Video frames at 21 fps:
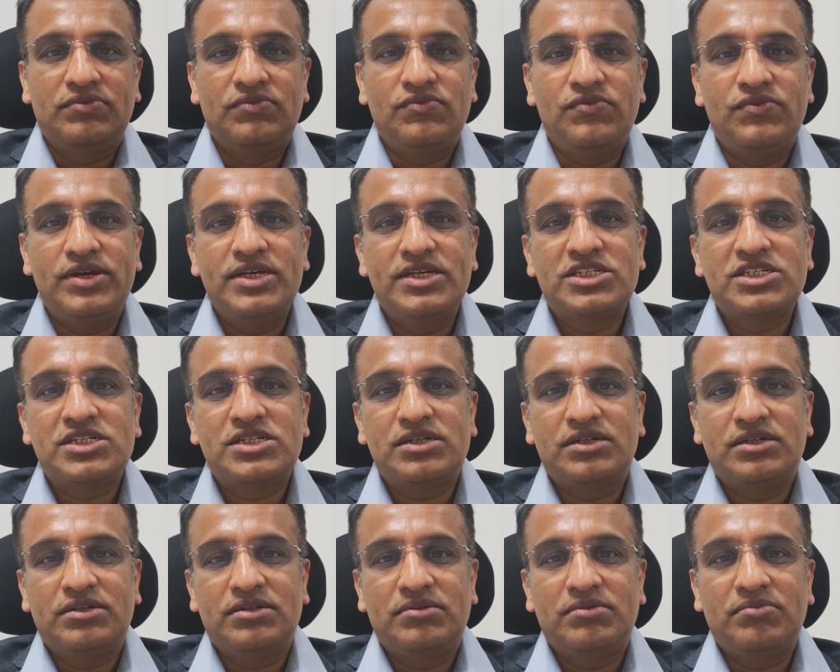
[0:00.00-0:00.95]
waste
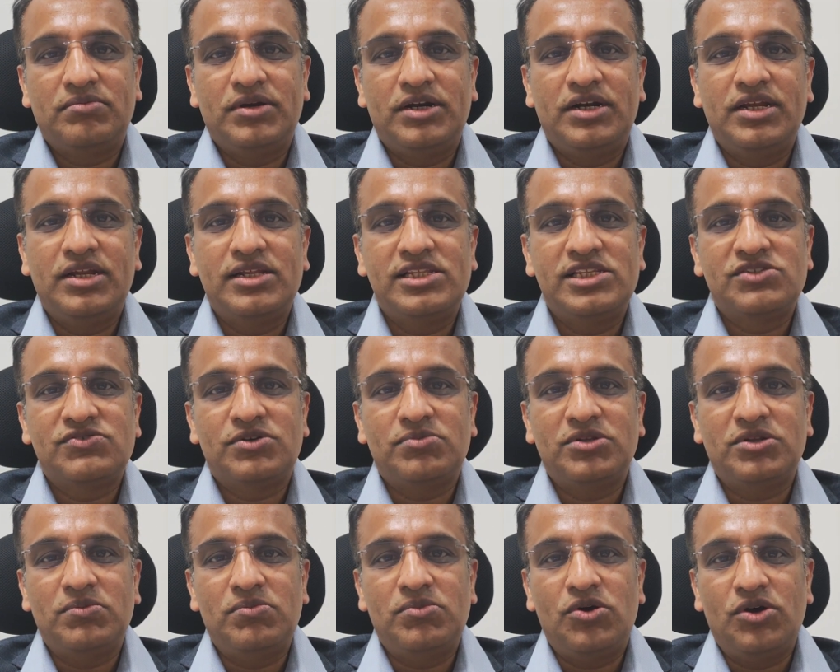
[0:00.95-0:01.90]
materials from
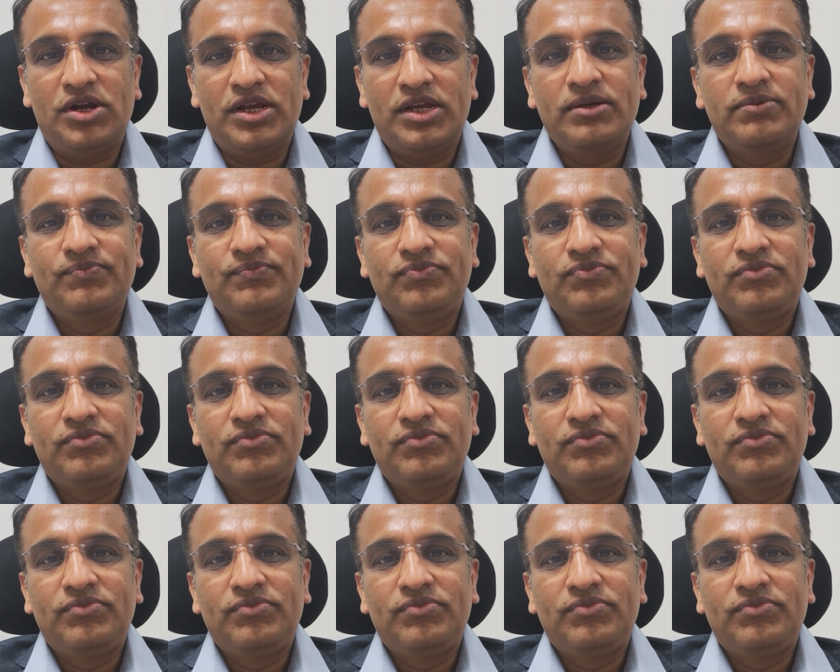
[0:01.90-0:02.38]
the body